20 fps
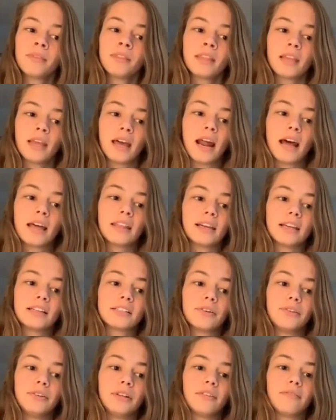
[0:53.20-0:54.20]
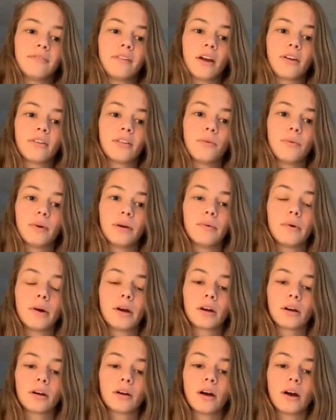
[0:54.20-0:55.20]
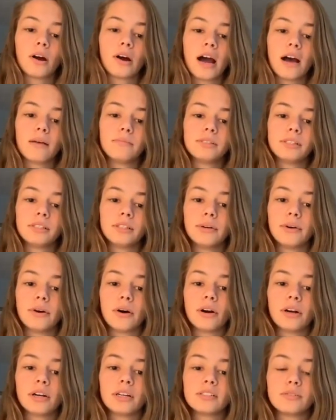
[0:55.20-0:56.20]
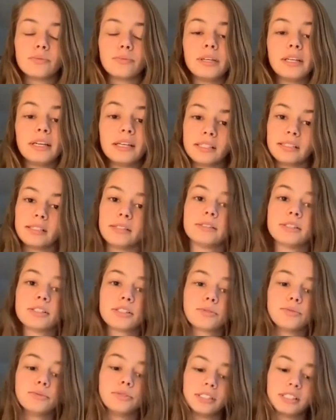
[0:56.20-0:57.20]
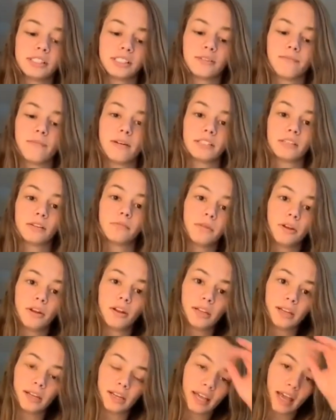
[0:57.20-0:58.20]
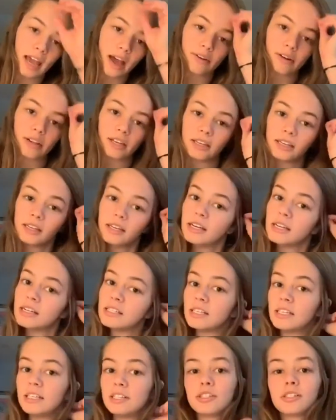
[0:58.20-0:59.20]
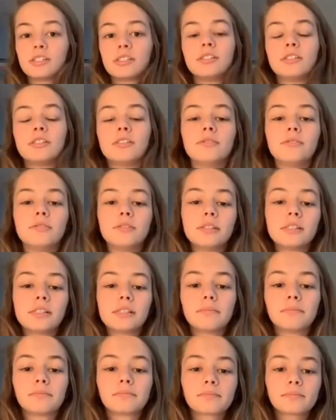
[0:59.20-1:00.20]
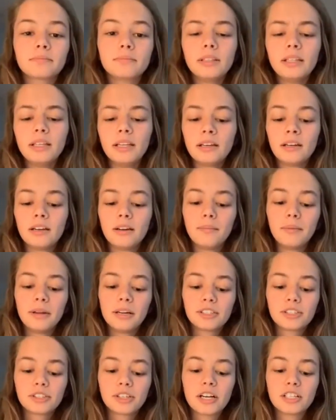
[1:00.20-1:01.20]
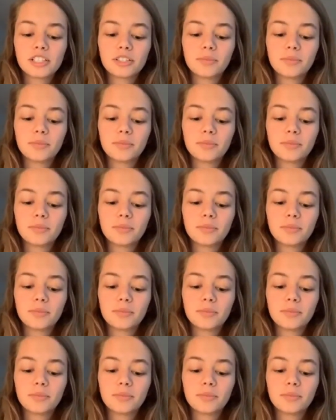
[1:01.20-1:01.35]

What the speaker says: And I think it's only fair that we work our absolute hardest. We as a school system, as a community, a county, teachers and students, and administration,